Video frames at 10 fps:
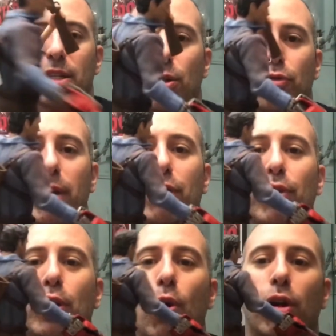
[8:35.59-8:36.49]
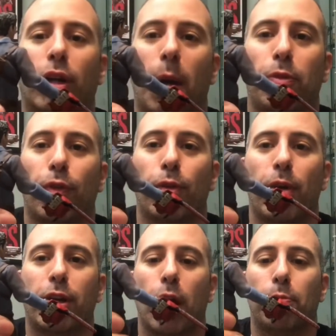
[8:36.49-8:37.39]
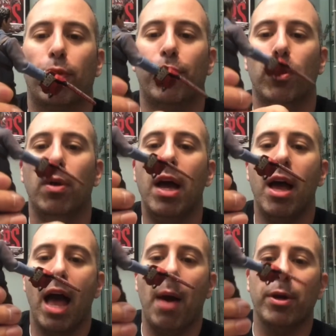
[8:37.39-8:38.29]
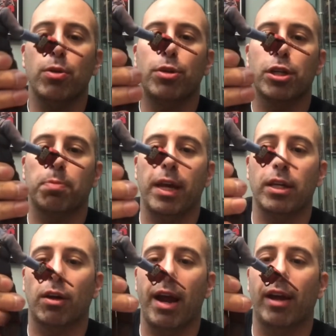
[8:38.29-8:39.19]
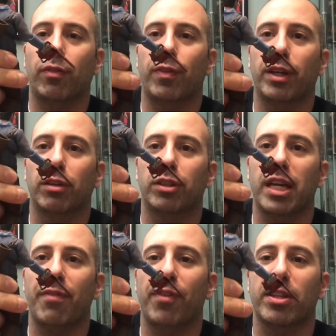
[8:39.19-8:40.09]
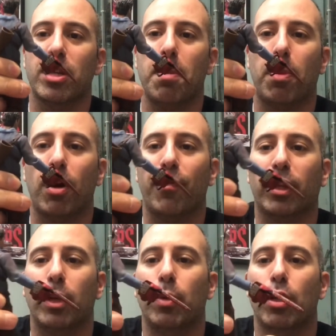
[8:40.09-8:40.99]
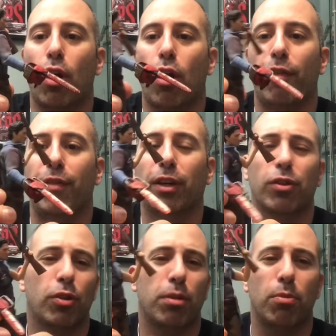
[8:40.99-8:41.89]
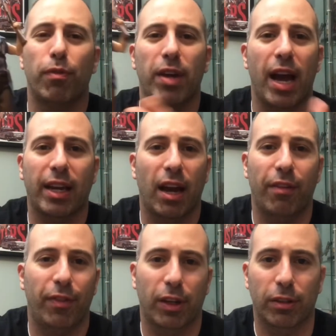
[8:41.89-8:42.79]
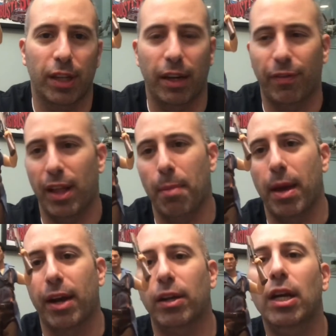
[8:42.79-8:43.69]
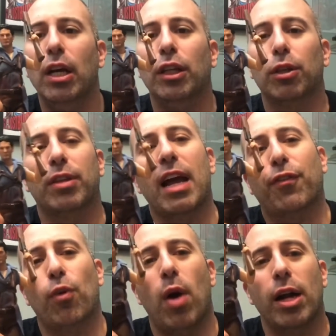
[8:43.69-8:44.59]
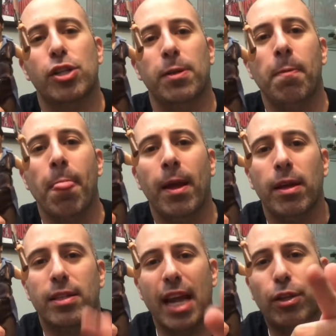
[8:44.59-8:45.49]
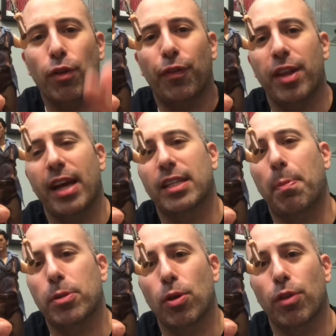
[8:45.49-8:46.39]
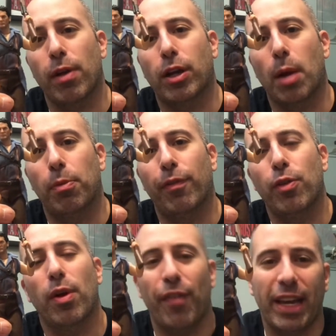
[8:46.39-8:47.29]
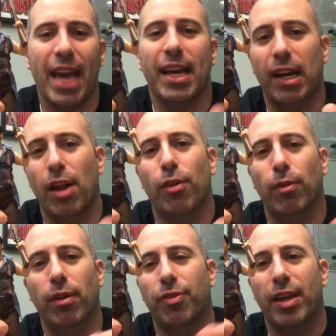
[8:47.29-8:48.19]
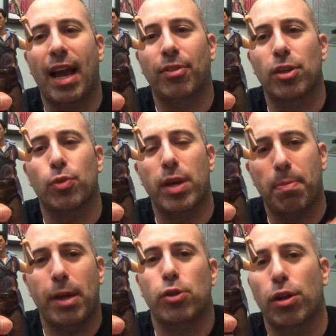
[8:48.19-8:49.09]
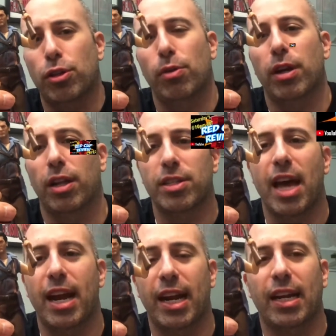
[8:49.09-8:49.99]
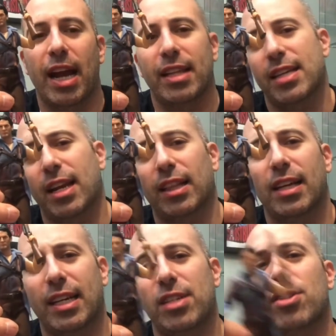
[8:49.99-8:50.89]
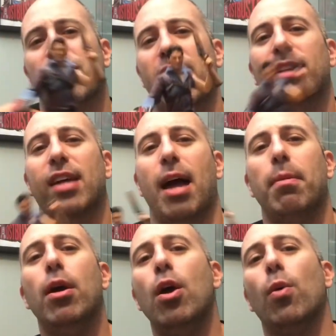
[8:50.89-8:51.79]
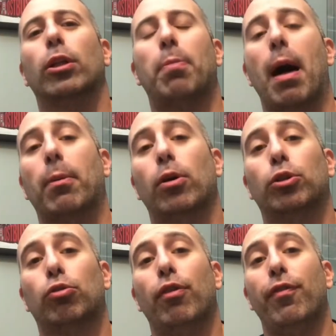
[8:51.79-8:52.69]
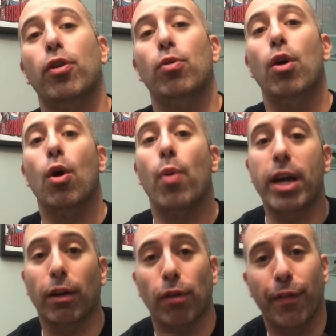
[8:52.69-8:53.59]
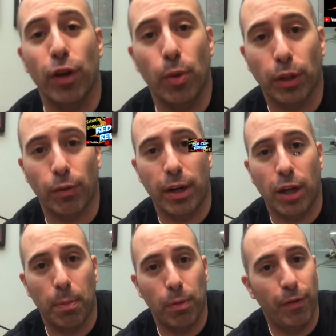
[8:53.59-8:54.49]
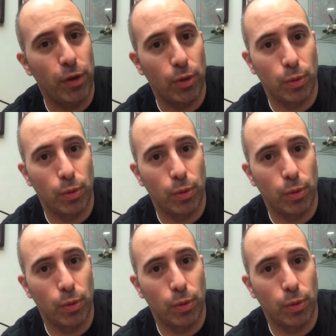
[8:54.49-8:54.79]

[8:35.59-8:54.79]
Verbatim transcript: So three and three quarter cups for the Red Cup review. How are you displaying your Ash figures? He fits in perfectly with your horror figures or your movie icon figures, and for that matter. So thanks for watching. Stay tuned for the next episode of the Red Cup review. And if I can't get another thing out this week, make sure to tune in on Saturday night at 10 o'clock Eastern Standard Time with a pop culture review, weekend review with the Red Cup review.